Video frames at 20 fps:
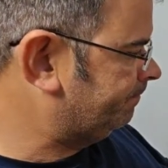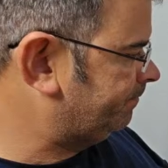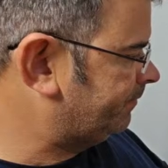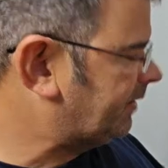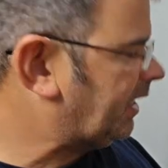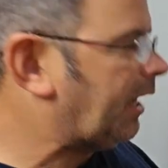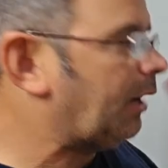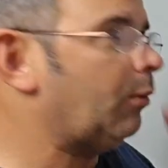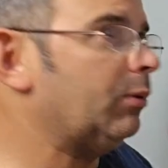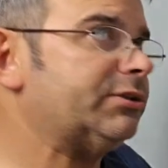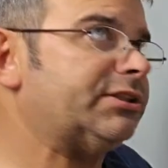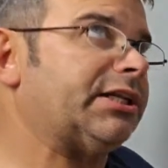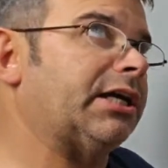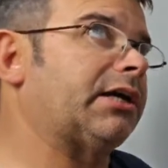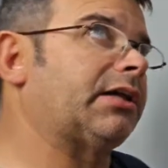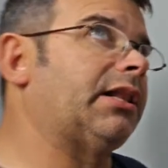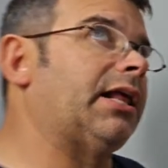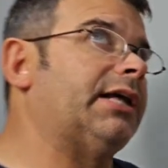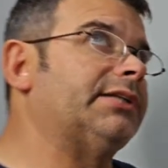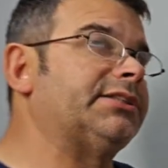God, what's that
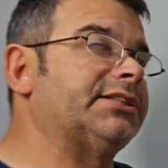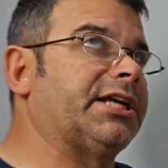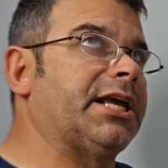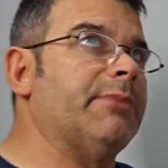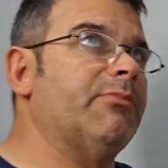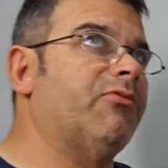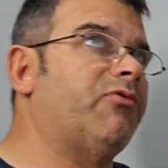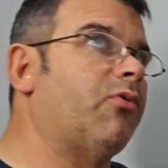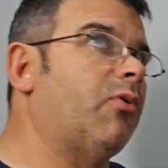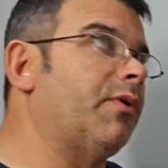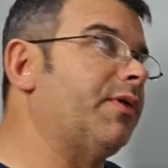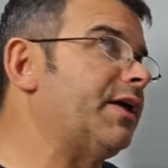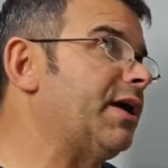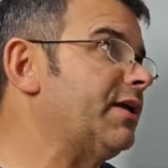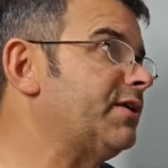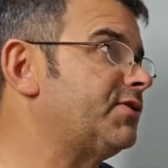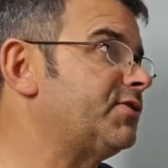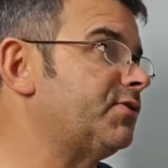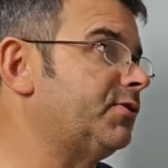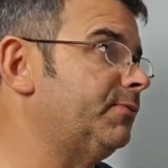class that came before the
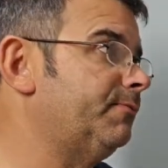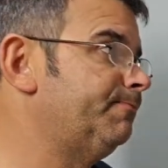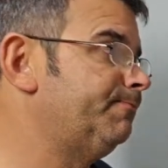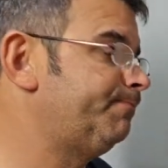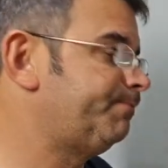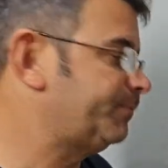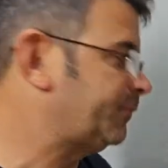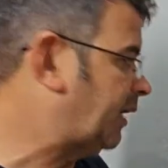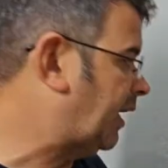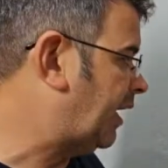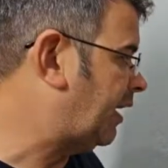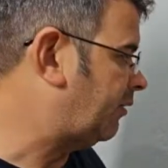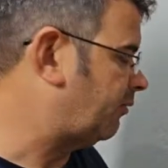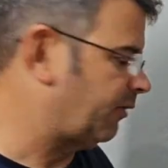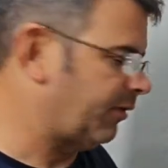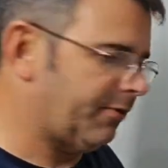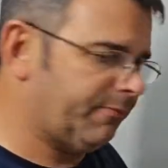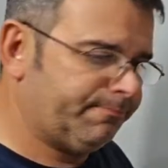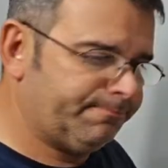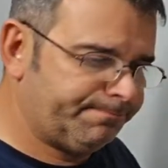Edsel? I don't know.